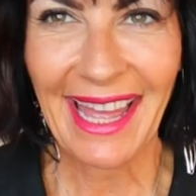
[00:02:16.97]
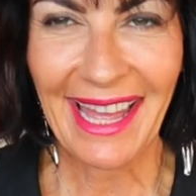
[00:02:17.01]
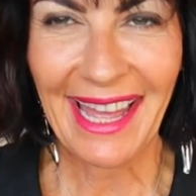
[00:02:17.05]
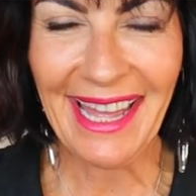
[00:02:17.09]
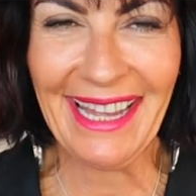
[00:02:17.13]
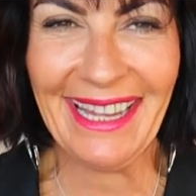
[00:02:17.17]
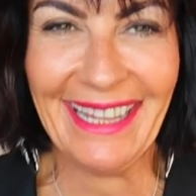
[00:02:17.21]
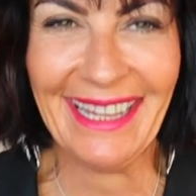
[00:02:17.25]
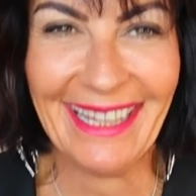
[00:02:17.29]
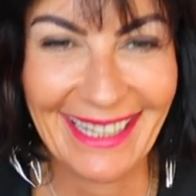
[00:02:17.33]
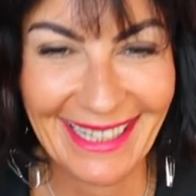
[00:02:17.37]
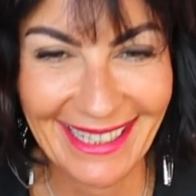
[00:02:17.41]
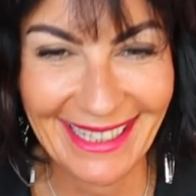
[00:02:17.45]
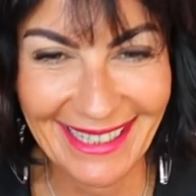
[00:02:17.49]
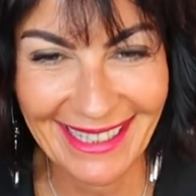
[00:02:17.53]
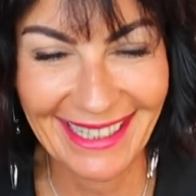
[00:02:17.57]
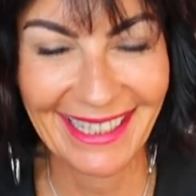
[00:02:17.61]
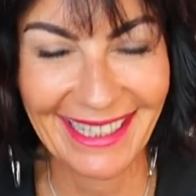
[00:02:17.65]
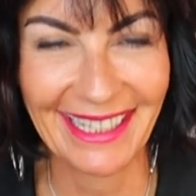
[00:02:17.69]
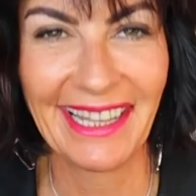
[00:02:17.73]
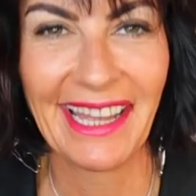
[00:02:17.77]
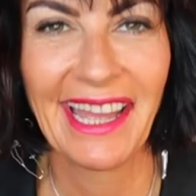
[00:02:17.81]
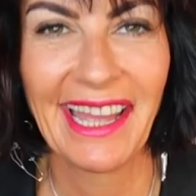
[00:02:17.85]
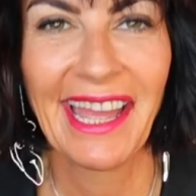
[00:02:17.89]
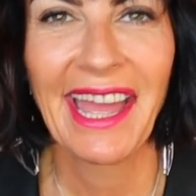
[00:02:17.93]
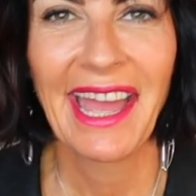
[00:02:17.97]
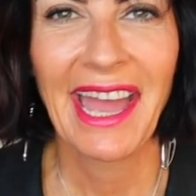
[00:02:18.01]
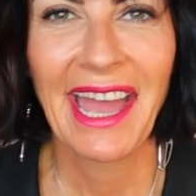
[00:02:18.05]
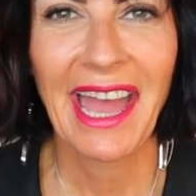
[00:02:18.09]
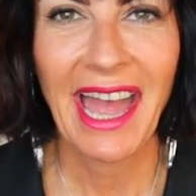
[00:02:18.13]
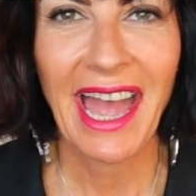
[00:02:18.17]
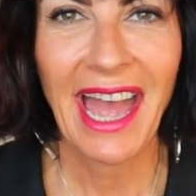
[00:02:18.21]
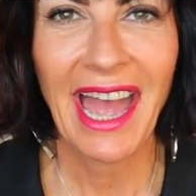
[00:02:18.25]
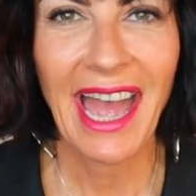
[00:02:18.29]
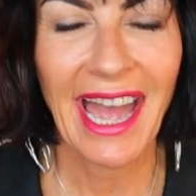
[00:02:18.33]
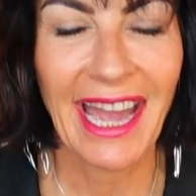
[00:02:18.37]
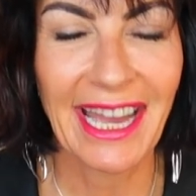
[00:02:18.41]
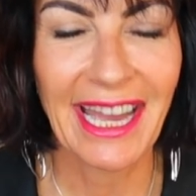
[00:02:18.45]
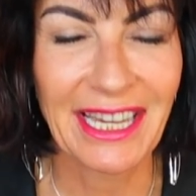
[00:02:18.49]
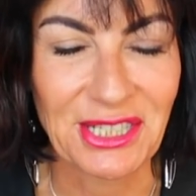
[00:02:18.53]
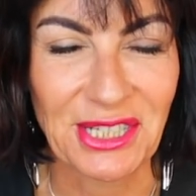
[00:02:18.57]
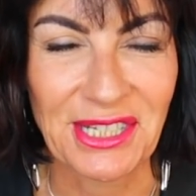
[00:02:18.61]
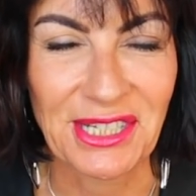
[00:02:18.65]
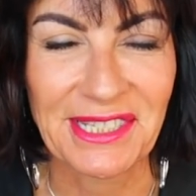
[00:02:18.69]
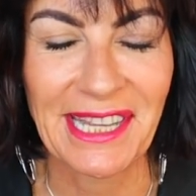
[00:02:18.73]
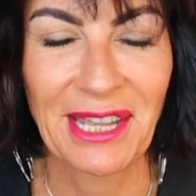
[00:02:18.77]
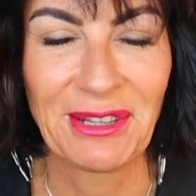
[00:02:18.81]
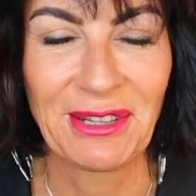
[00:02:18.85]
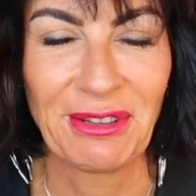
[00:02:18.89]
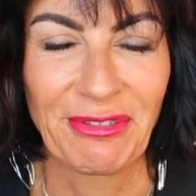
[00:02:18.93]
I
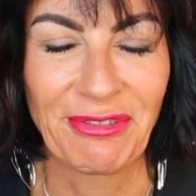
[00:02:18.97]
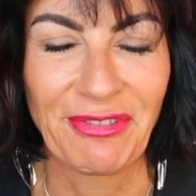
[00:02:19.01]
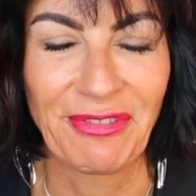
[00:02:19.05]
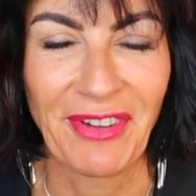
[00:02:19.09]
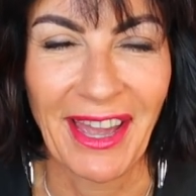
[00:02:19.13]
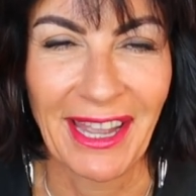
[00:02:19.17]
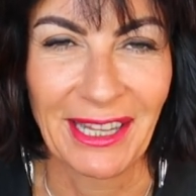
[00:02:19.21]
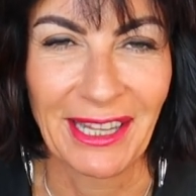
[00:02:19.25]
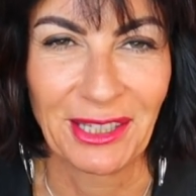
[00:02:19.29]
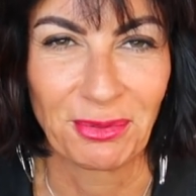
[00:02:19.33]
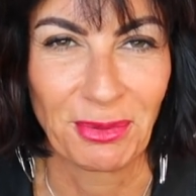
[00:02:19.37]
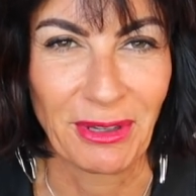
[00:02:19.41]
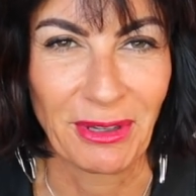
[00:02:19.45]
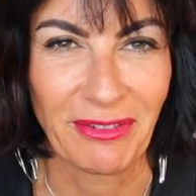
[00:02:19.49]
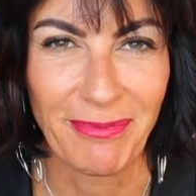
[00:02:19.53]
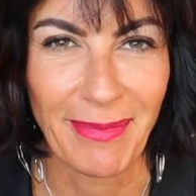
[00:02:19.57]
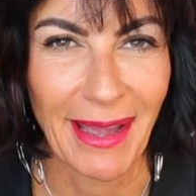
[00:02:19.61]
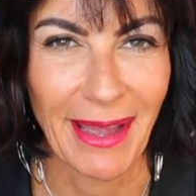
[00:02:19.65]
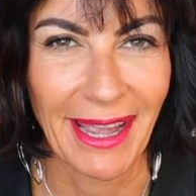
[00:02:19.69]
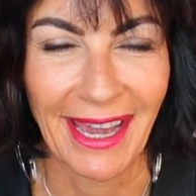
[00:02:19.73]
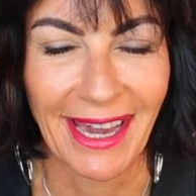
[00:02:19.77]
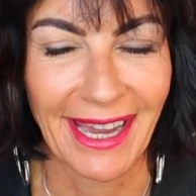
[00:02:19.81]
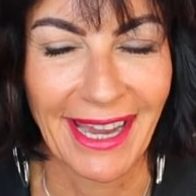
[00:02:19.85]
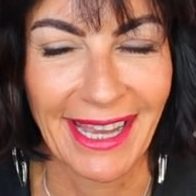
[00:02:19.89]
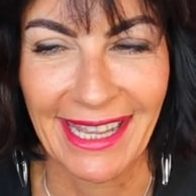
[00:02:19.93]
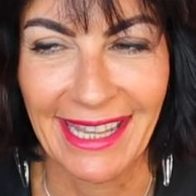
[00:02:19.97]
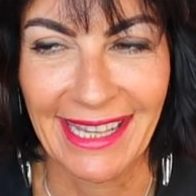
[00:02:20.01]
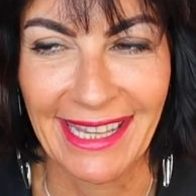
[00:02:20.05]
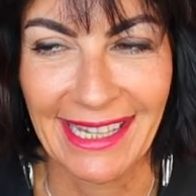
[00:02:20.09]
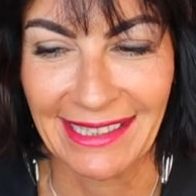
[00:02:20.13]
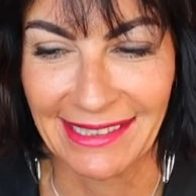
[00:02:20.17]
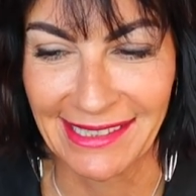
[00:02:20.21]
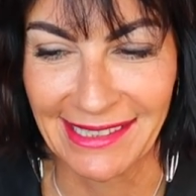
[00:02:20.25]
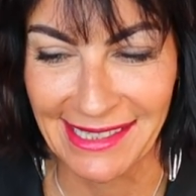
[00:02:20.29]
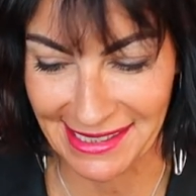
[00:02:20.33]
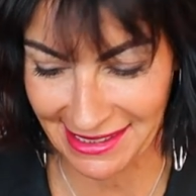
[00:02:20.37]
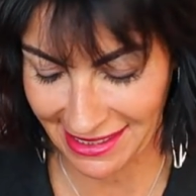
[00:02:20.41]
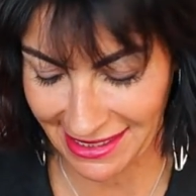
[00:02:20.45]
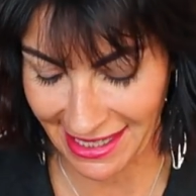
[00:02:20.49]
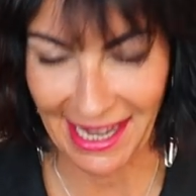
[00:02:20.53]
just had a fight with my high heels.